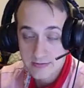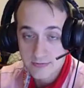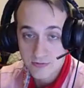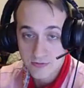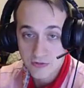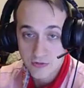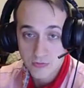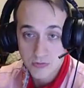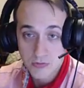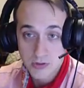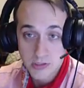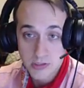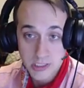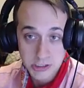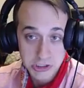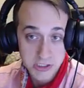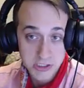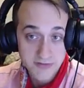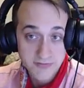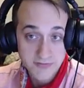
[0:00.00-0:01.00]
into
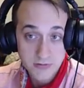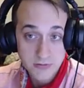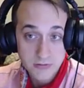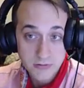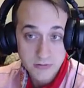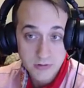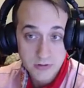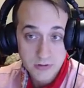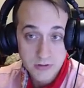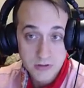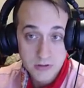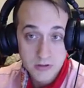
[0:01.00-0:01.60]
your next shuffle.